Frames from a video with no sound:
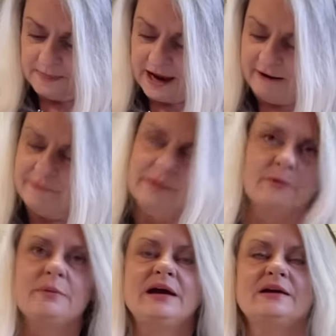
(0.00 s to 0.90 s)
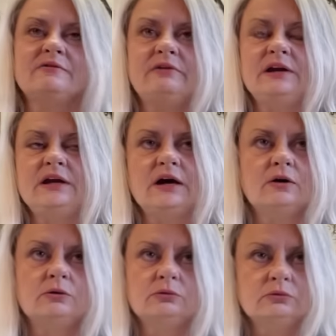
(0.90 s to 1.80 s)
I remember making a
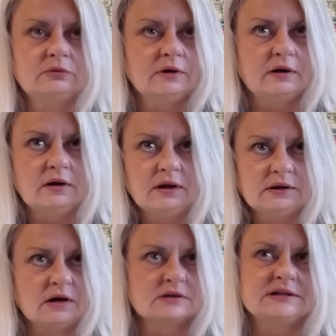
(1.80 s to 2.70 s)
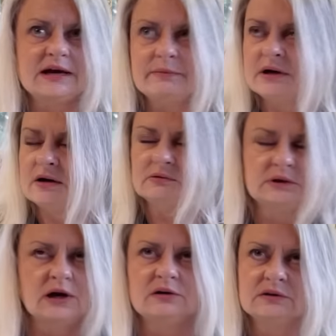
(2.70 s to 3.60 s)
video long time ago,
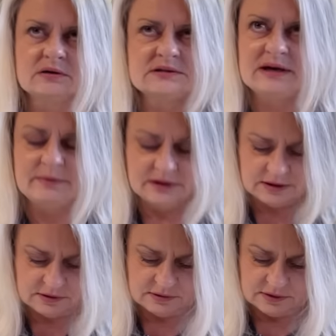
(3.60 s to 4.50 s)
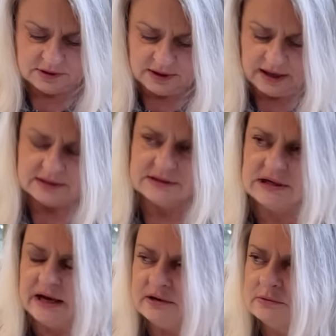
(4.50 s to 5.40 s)
long, long time ago, and the
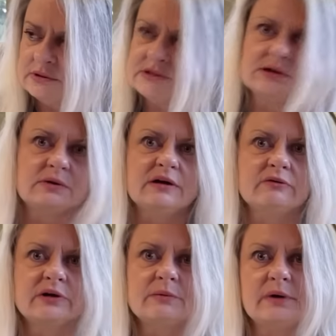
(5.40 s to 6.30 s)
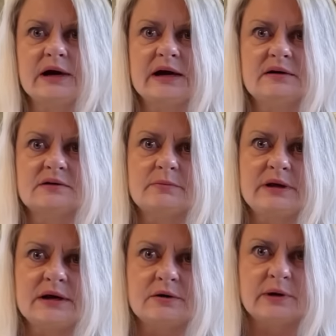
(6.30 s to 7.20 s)
title was Don't Ever Get Behind on a
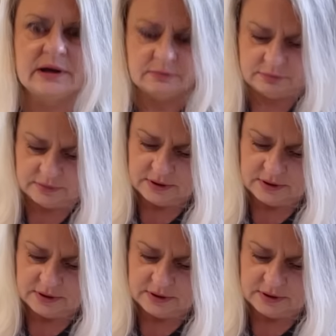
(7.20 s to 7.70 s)
BOM.